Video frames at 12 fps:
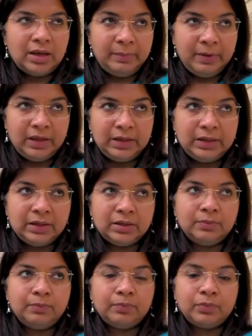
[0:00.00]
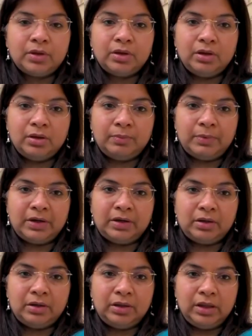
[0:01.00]
Albania.
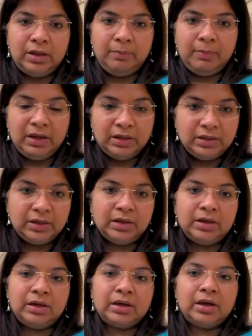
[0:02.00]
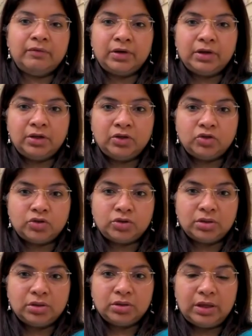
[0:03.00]
But the media
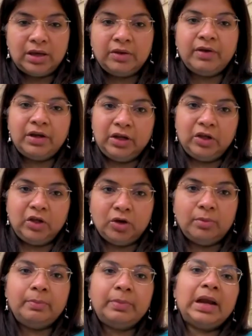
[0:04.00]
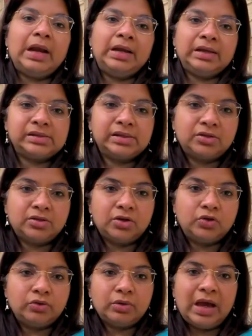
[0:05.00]
coverage, elevating your brand, etc.,
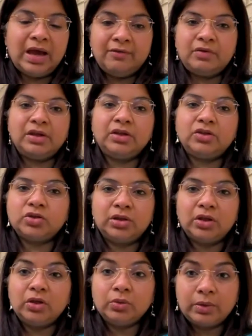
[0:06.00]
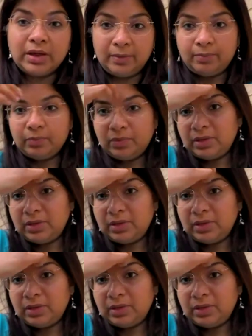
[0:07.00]
do you have reach in the UK?